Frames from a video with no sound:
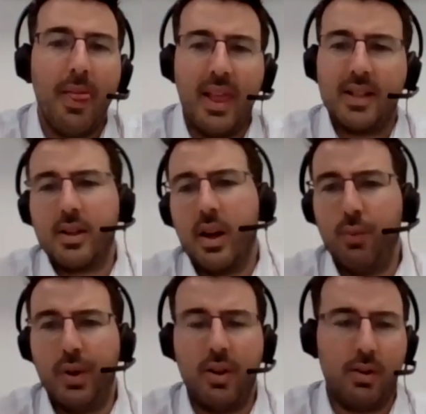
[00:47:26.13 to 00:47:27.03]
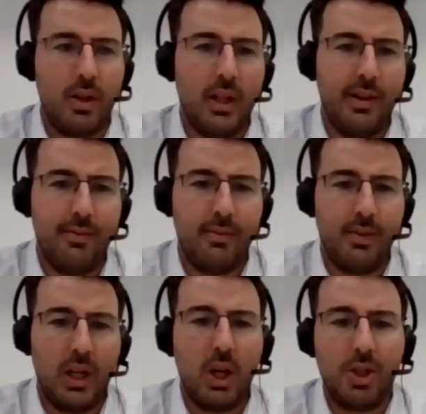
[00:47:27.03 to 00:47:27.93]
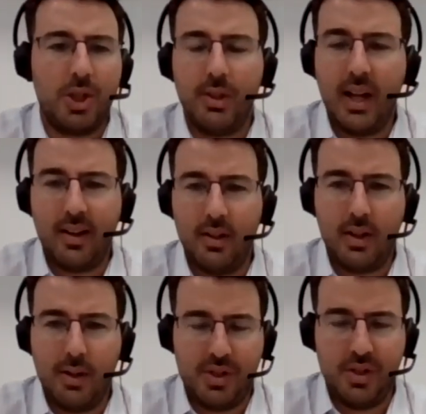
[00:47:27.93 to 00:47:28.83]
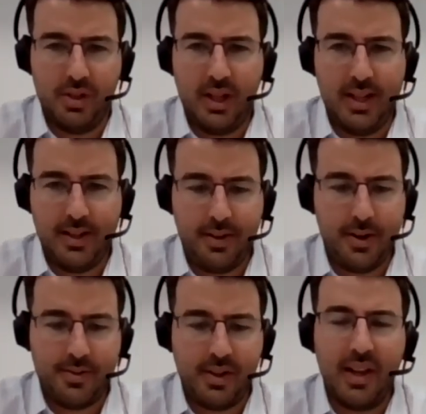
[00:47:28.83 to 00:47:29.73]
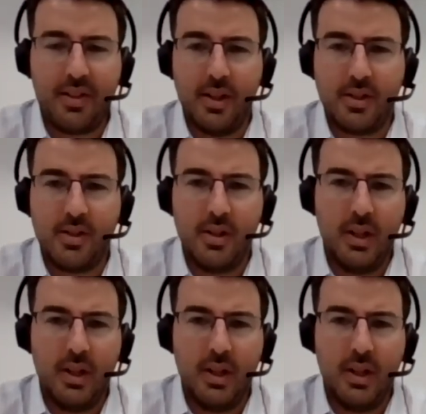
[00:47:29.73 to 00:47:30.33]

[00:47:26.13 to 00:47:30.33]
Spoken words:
that's kind of where the whole kind of the cultural angle comes to, to get this,